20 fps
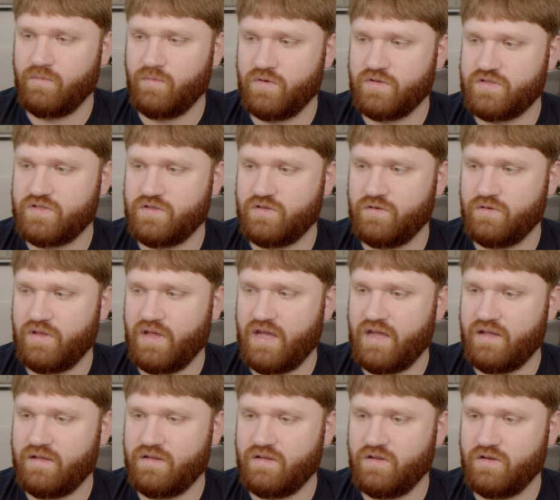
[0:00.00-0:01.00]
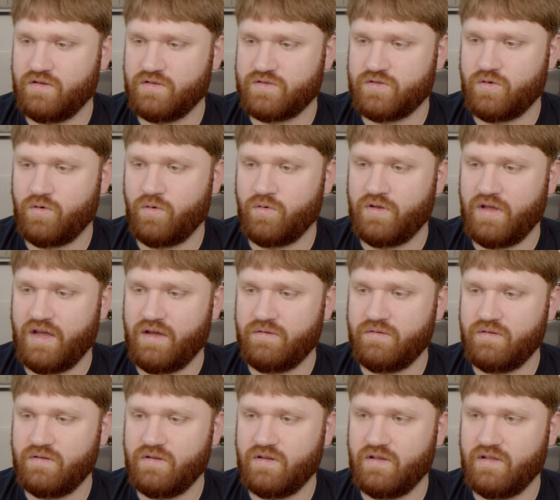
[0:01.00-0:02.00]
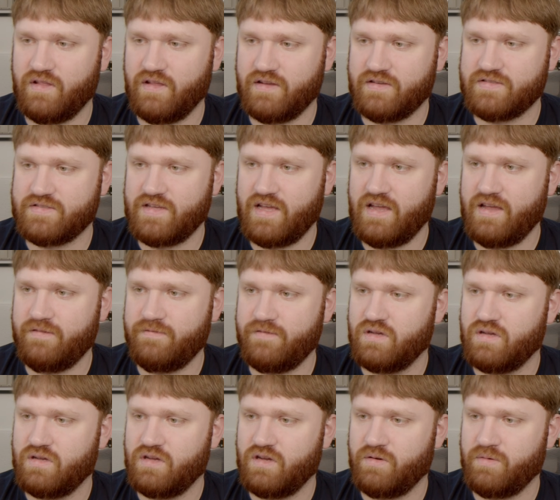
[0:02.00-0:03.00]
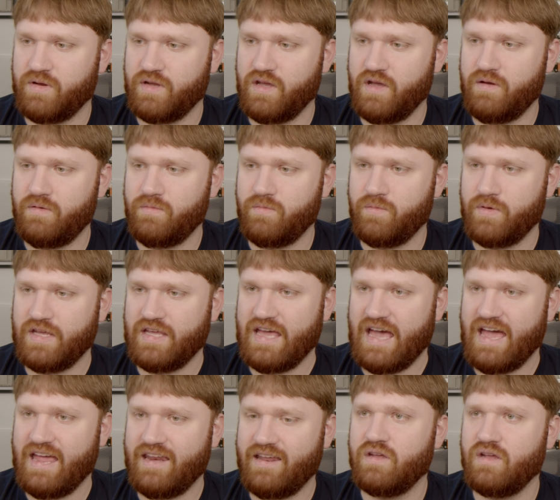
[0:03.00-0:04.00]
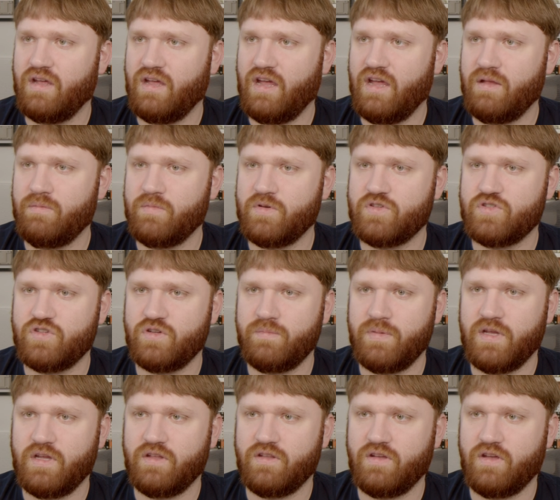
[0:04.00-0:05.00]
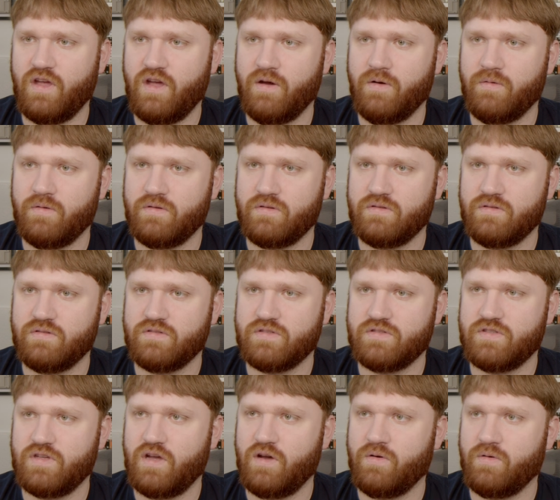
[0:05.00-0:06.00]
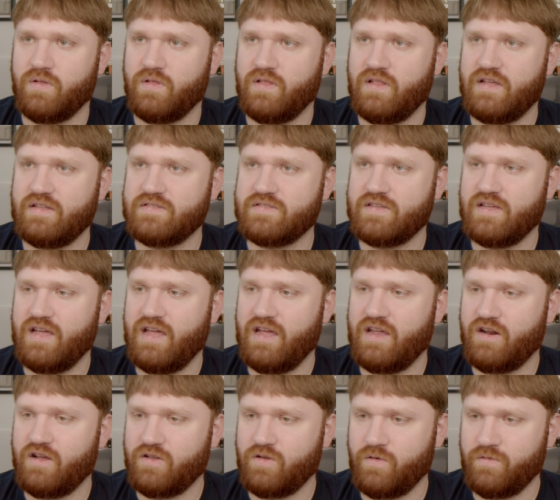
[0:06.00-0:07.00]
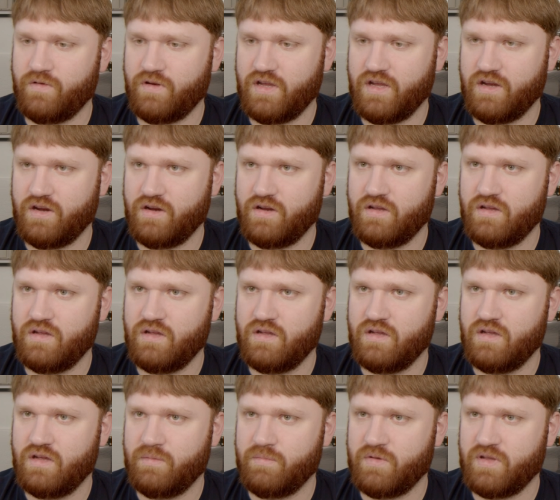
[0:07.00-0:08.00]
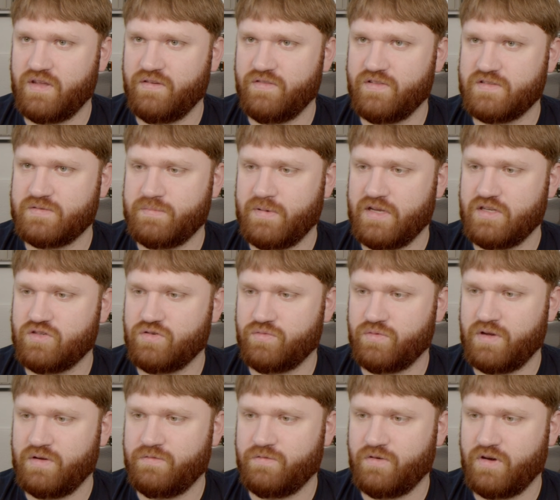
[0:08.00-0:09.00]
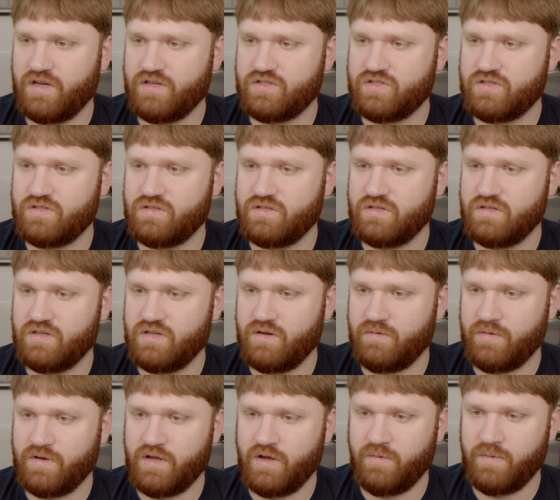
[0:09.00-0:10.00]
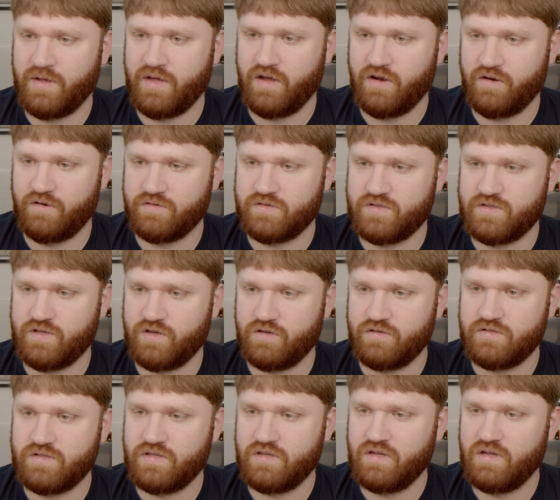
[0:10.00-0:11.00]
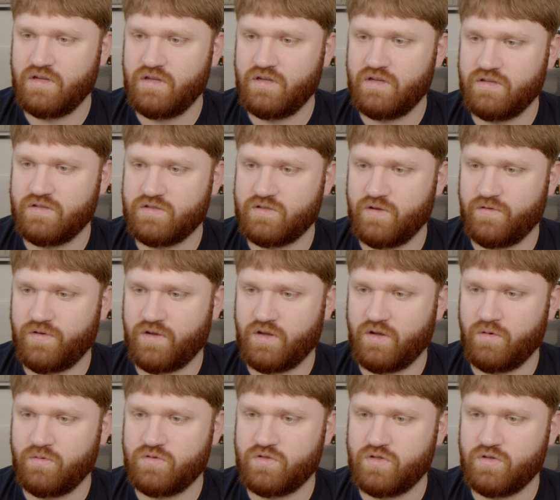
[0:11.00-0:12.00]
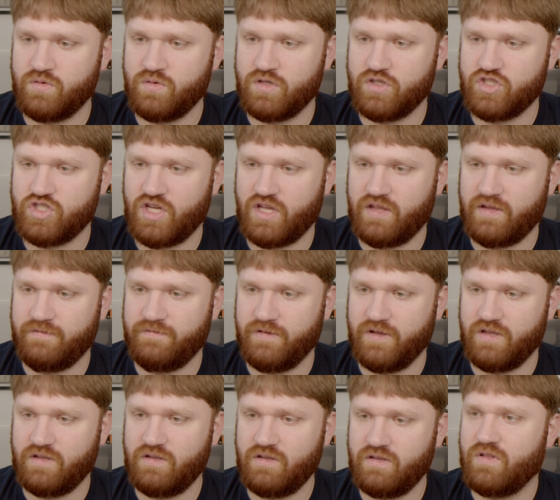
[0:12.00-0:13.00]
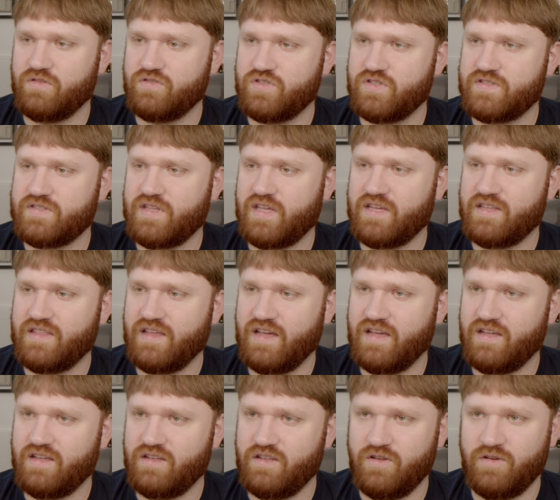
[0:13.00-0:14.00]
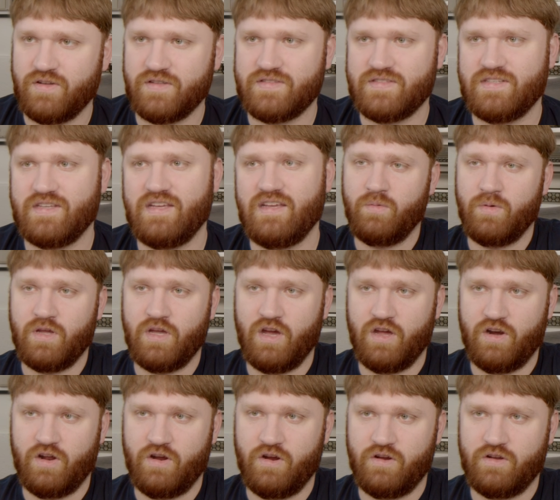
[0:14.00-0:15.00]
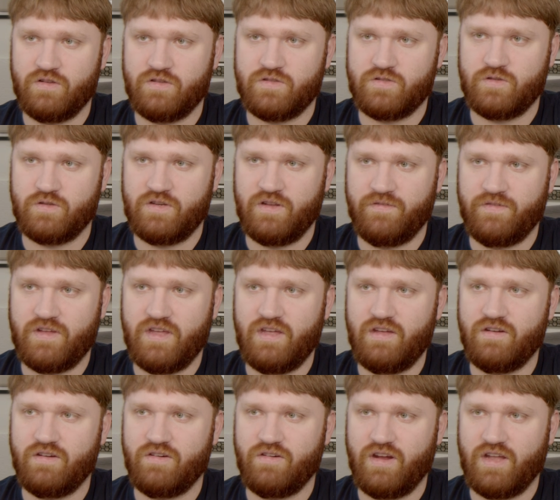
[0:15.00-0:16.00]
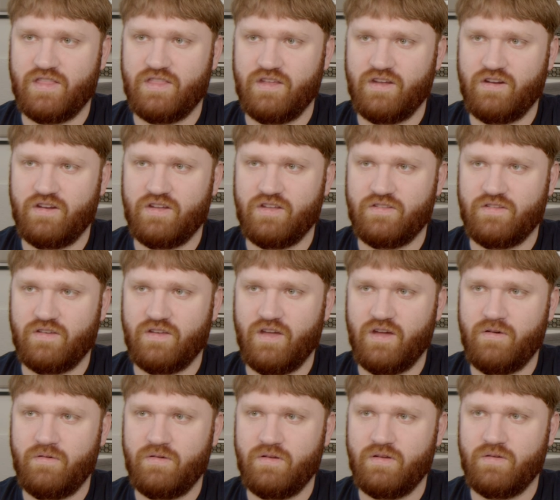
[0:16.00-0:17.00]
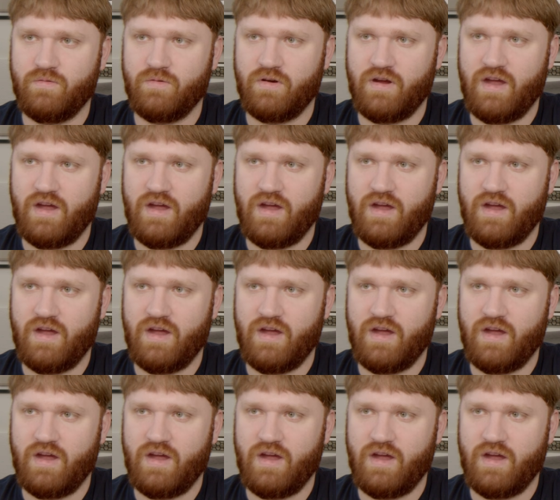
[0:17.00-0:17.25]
once you do that, you can scroll down, click save. There we go. We got it. And we should be good to go. So let's head on over here. I'm going to give this page a refresh. There we go. We got our cert. So if I go to Jellyfin, just like that, you could see we got our certificate right there, good to go. We're